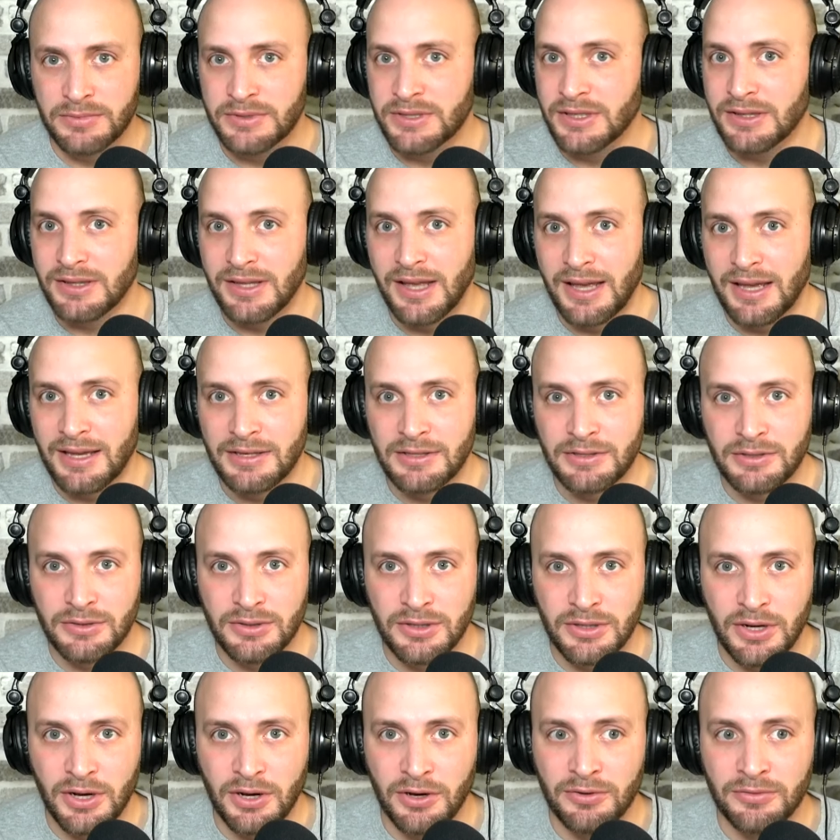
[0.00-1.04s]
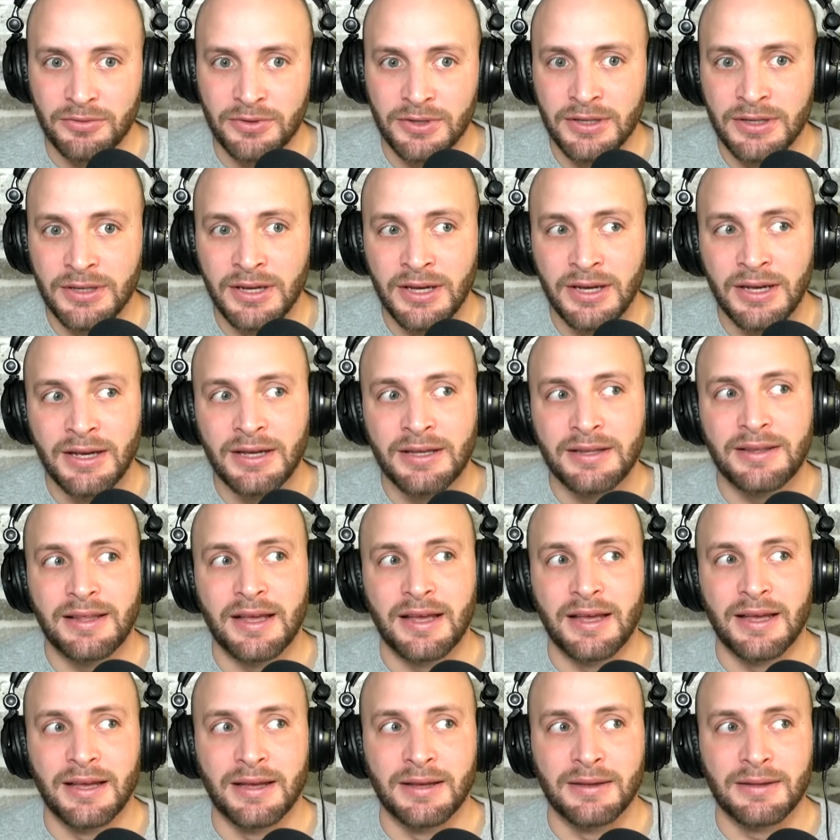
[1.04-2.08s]
delayed due to COVID.
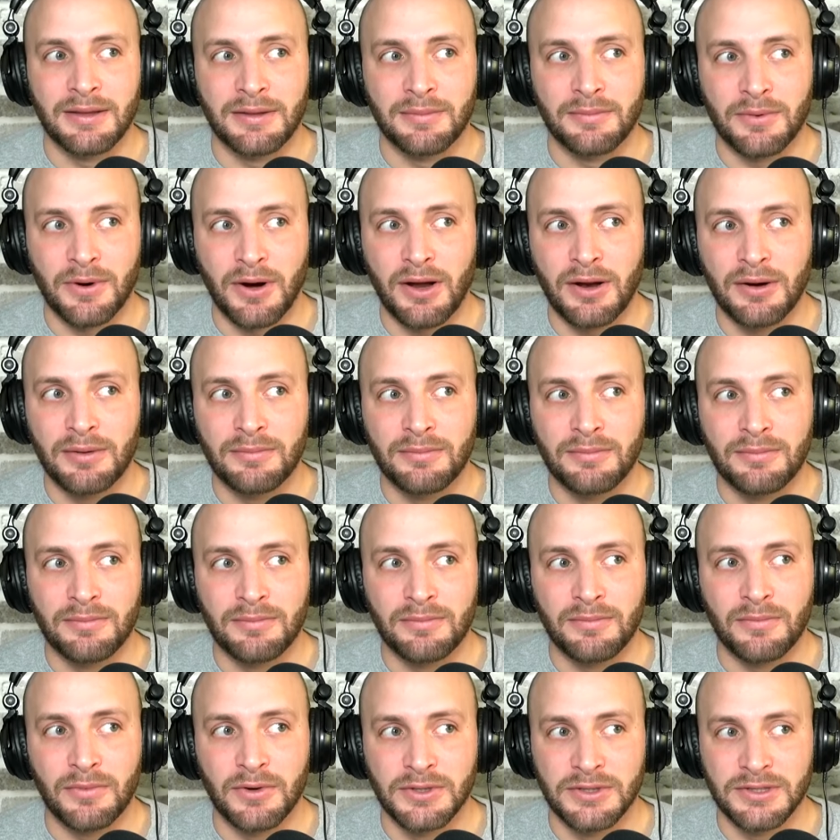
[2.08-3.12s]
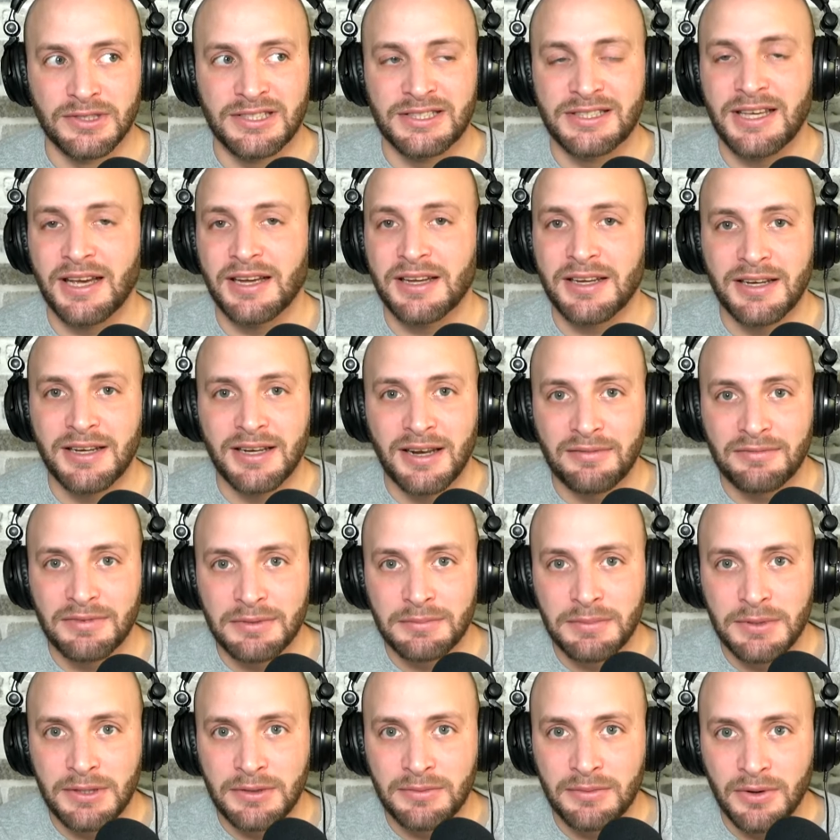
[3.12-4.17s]
The LeBron was second in
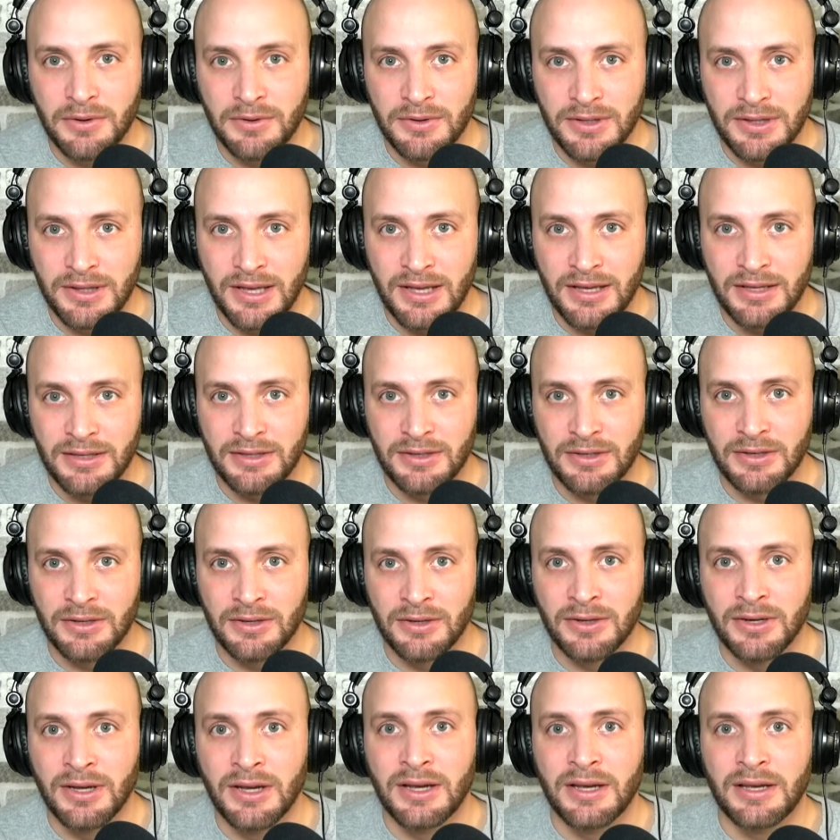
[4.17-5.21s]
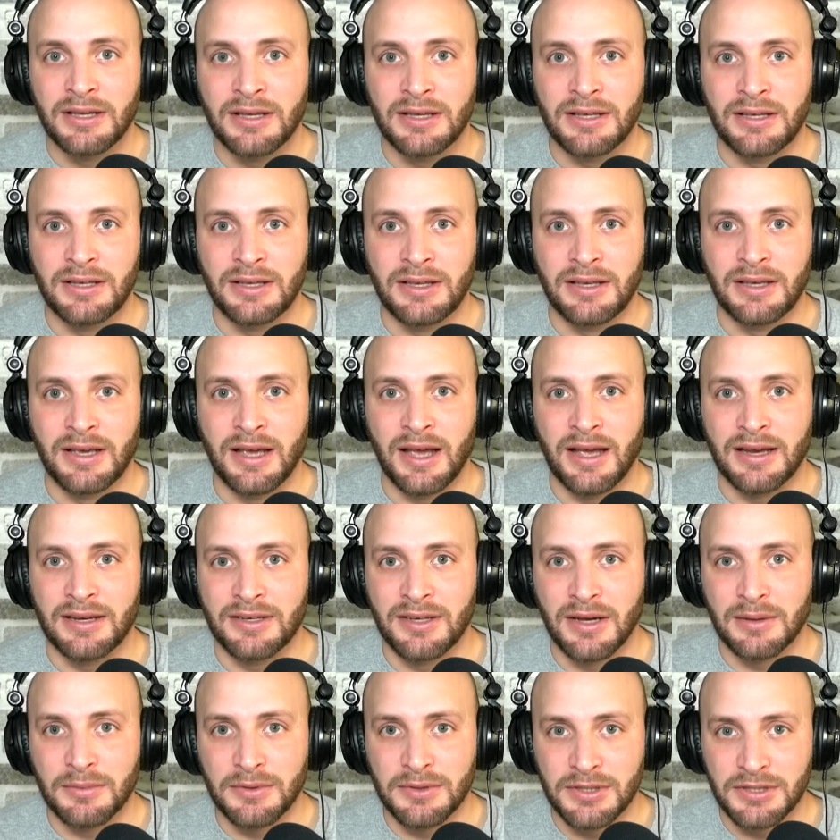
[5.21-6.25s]
MVP voting that year. He had
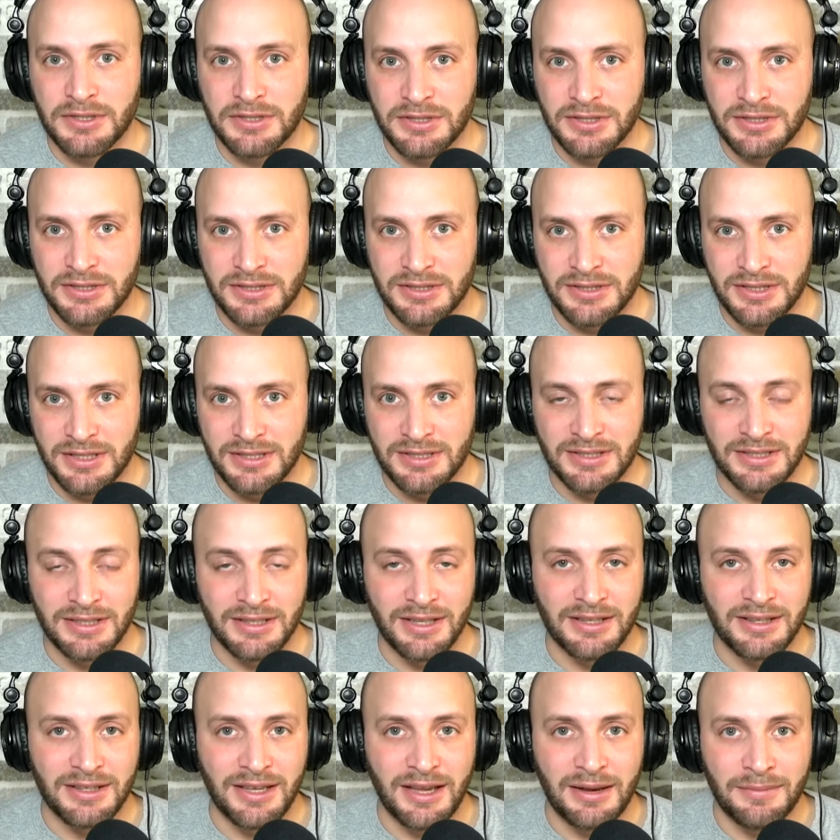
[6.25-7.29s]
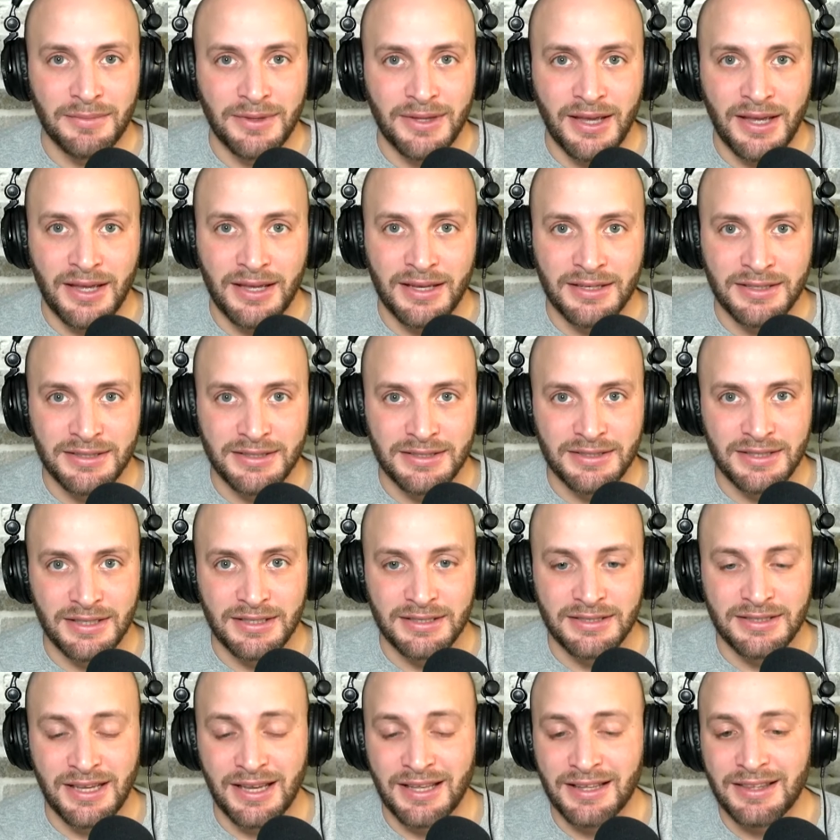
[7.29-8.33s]
double digit assists. He led the NBA in
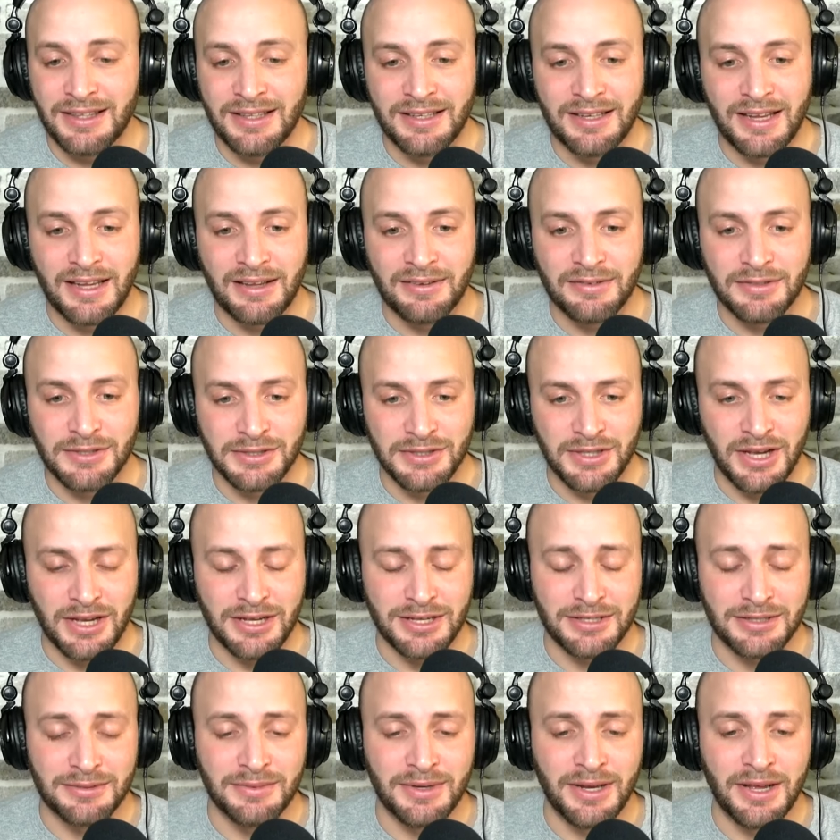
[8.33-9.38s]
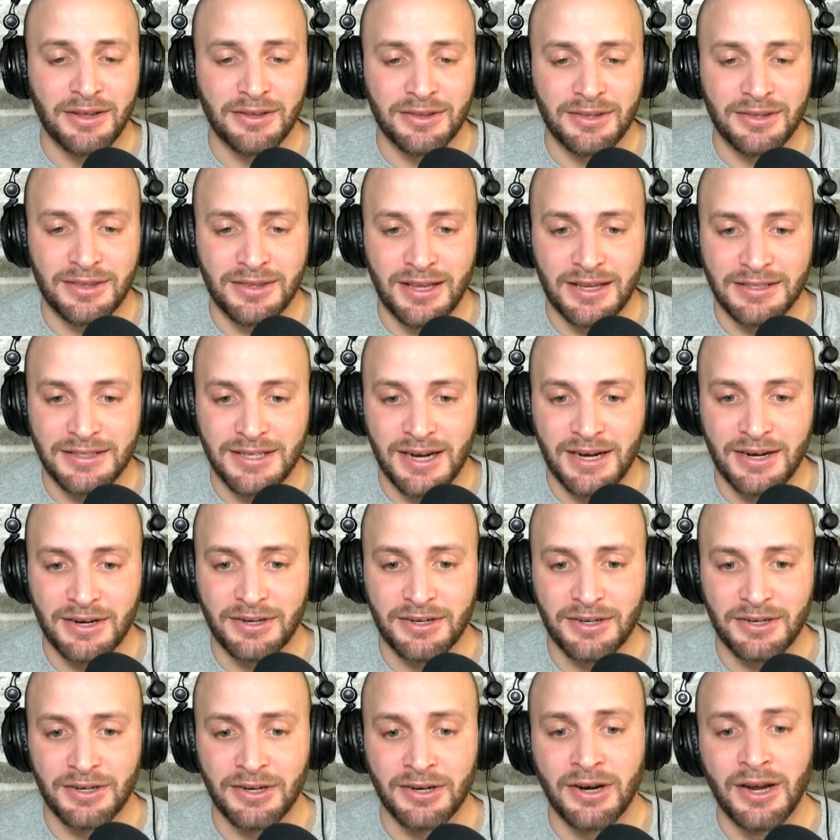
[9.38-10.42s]
assists. Anthony Davis was awesome and healthy that entire
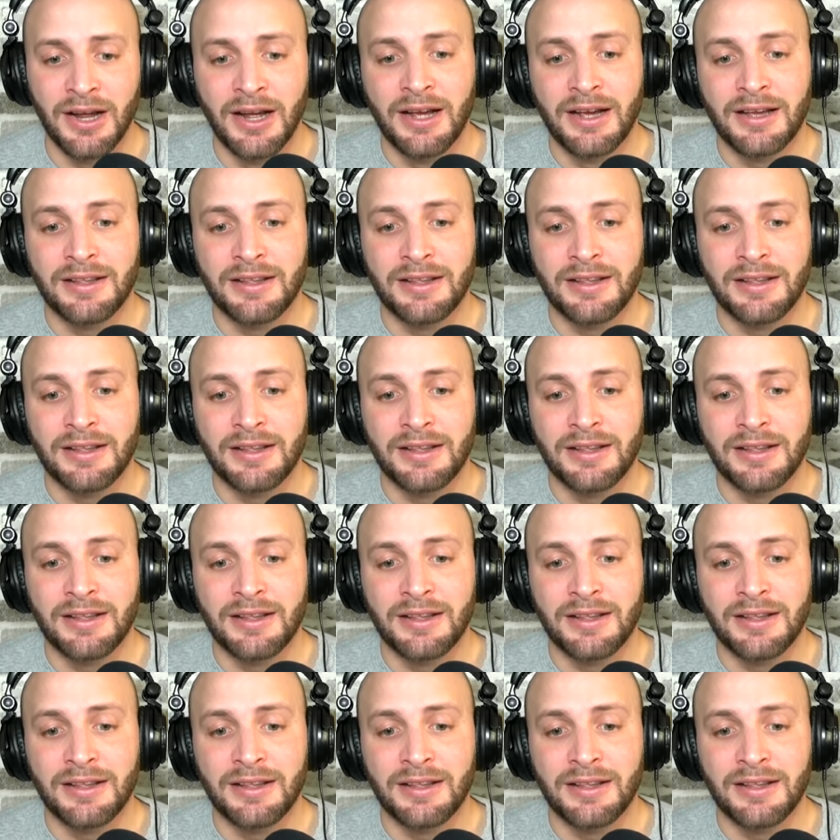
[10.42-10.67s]
year.